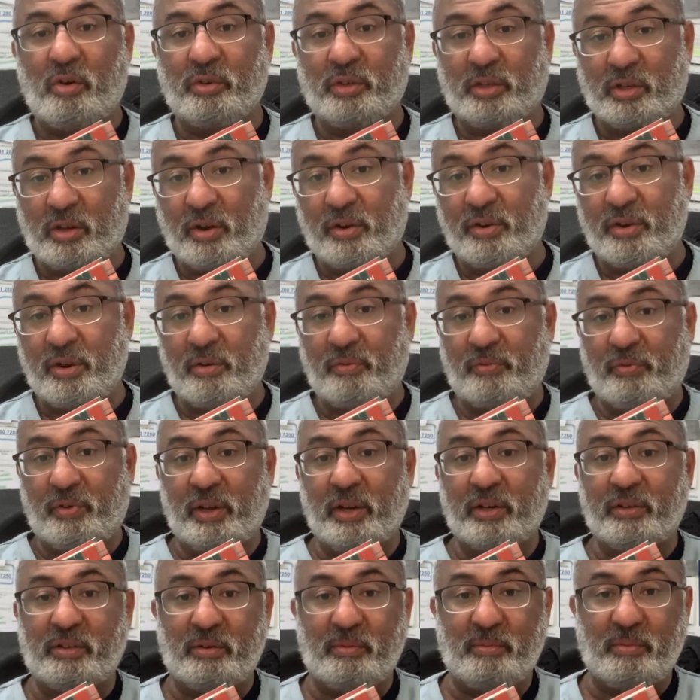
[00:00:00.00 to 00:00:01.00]
current
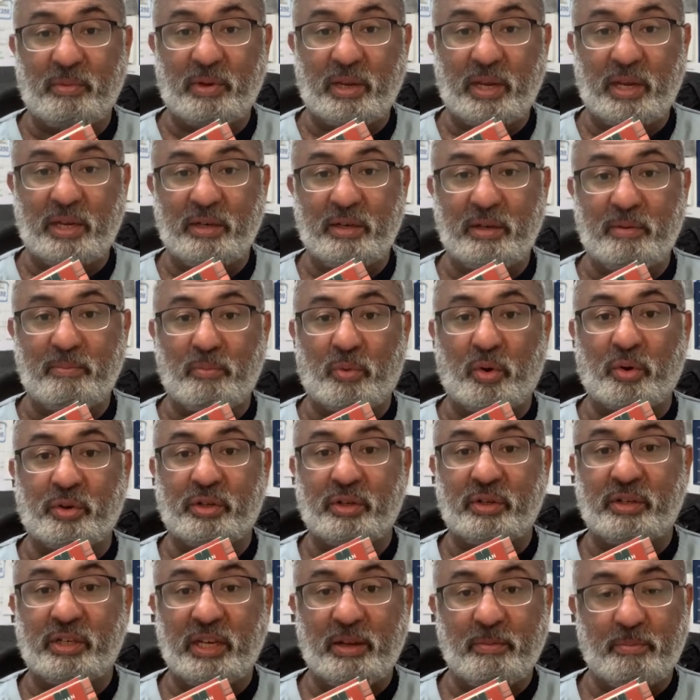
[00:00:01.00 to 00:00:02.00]
affairs in
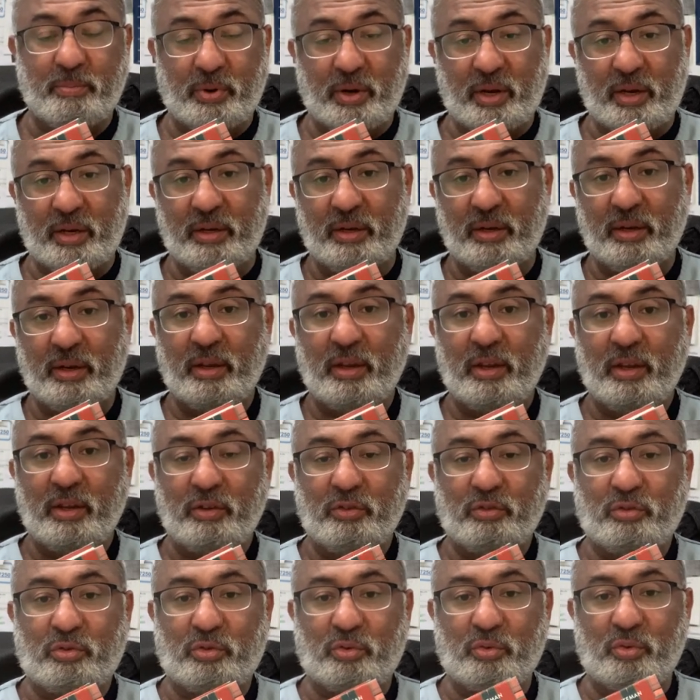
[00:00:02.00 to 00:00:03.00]
modern day Britain.
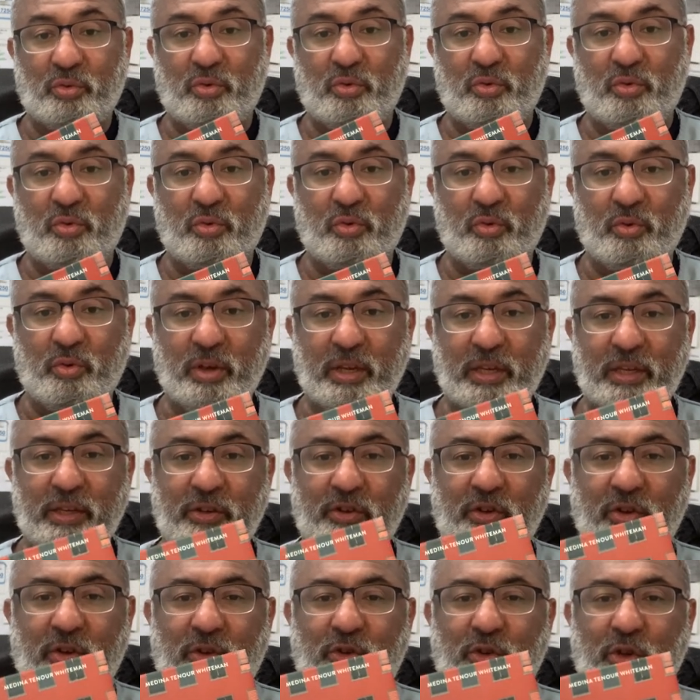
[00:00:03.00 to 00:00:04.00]
So
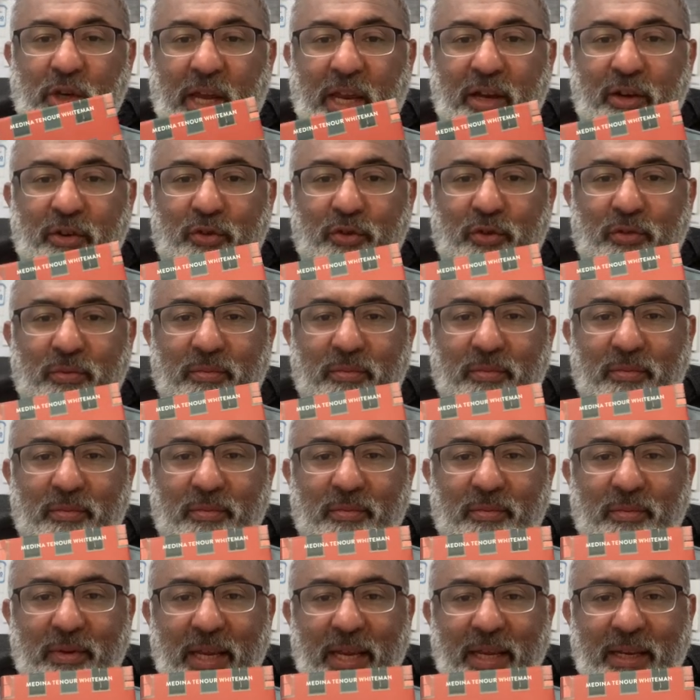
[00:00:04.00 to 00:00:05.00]
you kind of
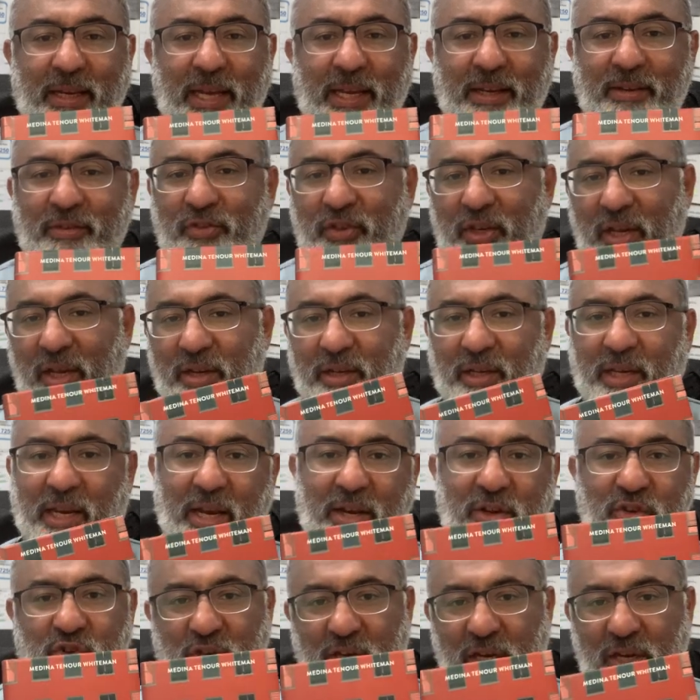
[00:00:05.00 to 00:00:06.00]
it kind
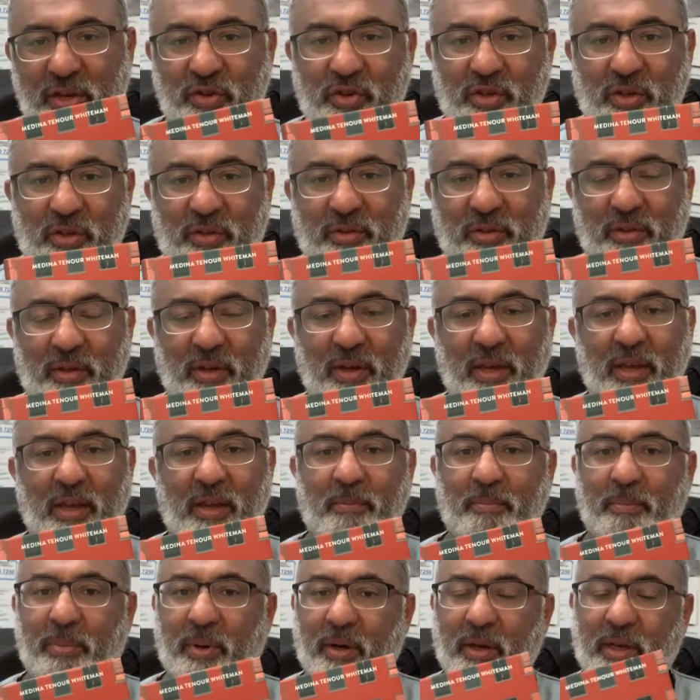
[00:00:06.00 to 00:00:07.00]
of changes,
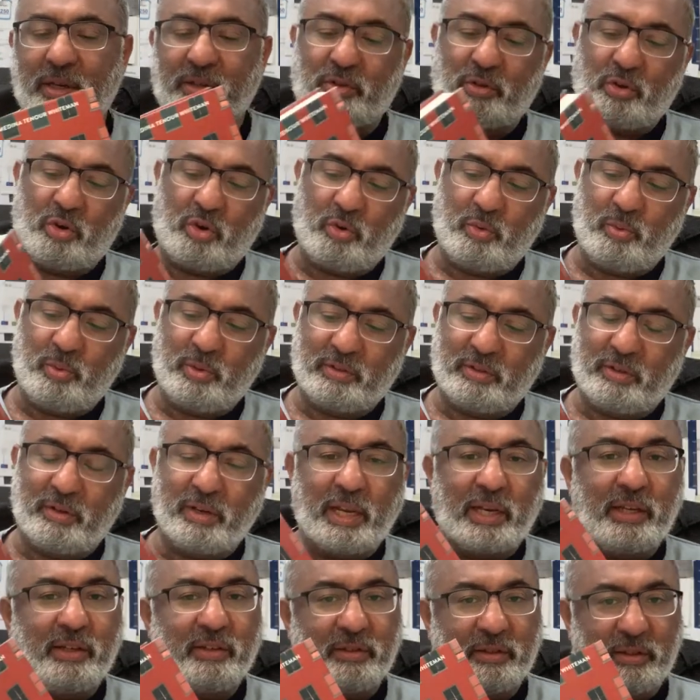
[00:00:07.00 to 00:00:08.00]
but it's always
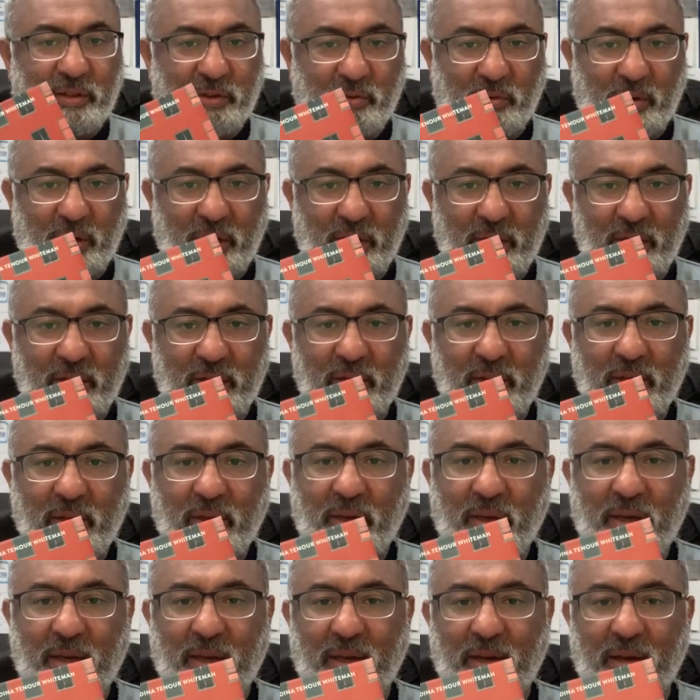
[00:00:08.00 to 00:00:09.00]
nicely written.
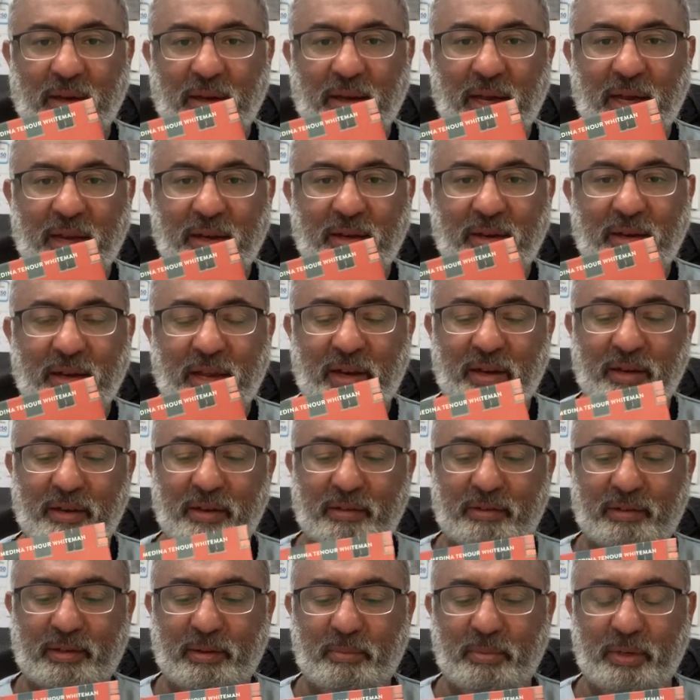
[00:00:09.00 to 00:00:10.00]

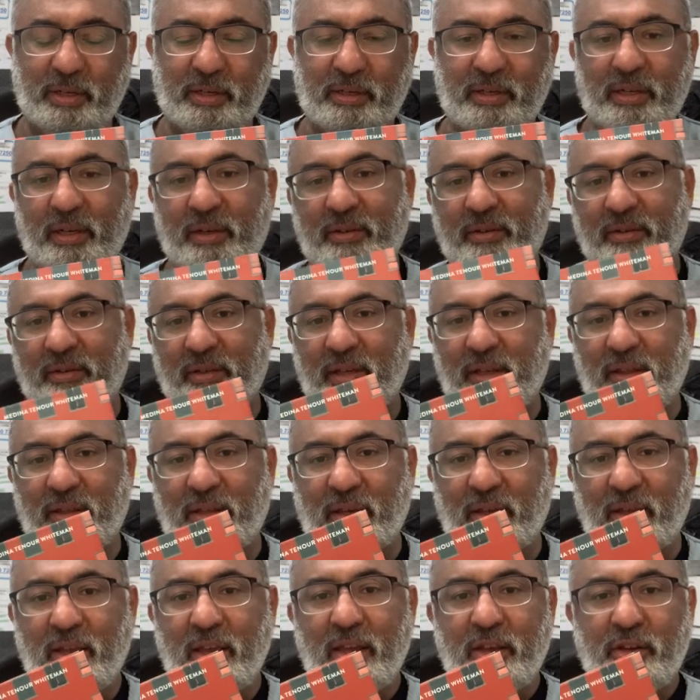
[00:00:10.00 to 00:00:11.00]
And somebody did say
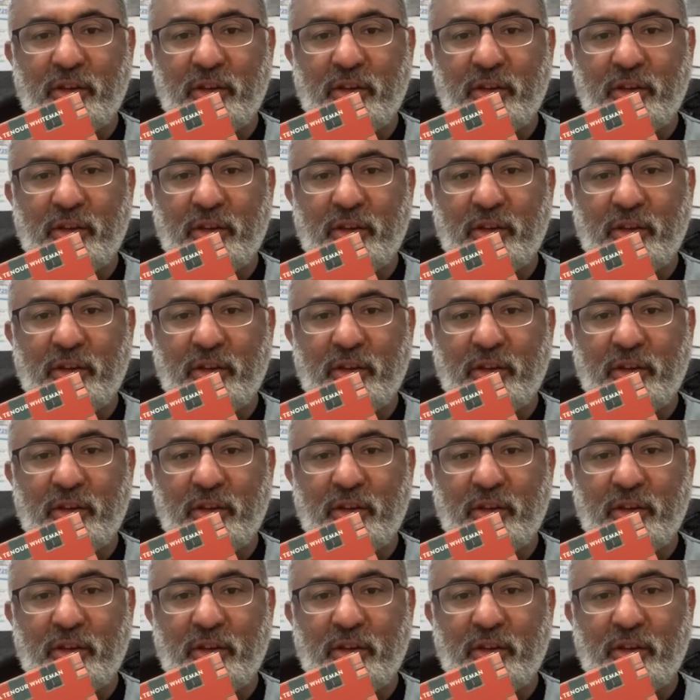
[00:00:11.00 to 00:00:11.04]
that